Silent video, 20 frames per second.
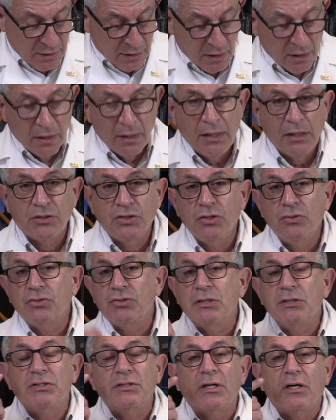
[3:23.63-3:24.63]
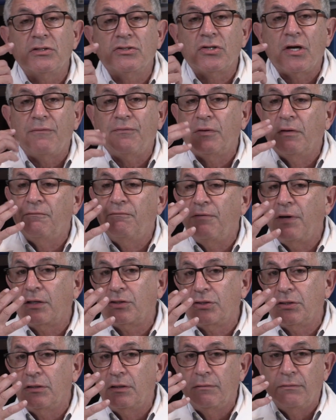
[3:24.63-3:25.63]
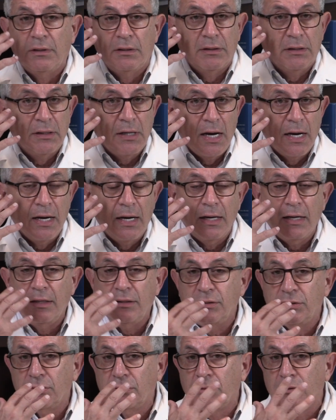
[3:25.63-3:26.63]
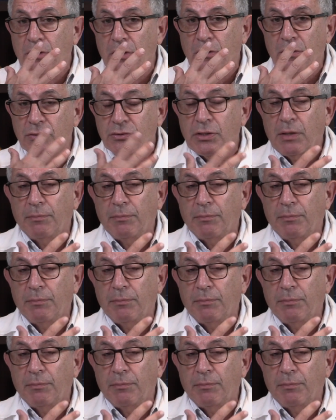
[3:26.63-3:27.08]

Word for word: Uh, it usually starts off with infection in the eyes or nose,